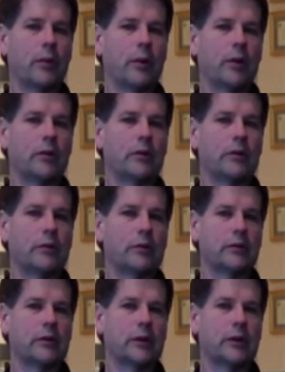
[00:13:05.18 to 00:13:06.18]
parts is your
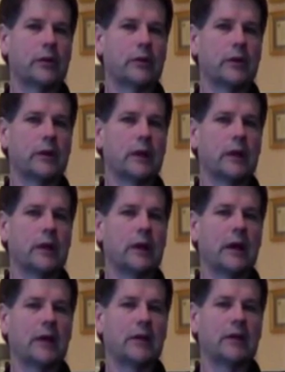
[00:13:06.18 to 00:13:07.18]
sales,
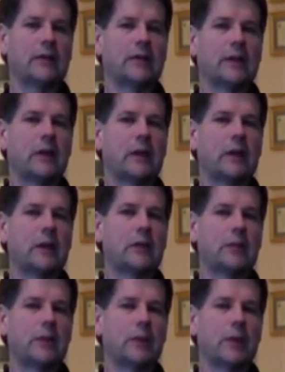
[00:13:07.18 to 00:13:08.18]
constantly selling
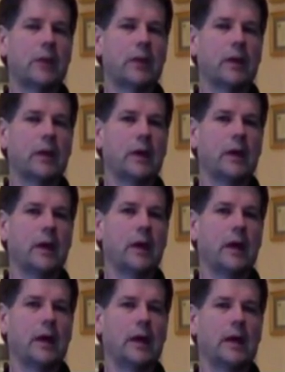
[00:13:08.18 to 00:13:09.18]
each month
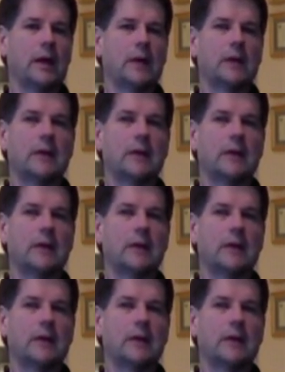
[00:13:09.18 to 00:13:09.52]
and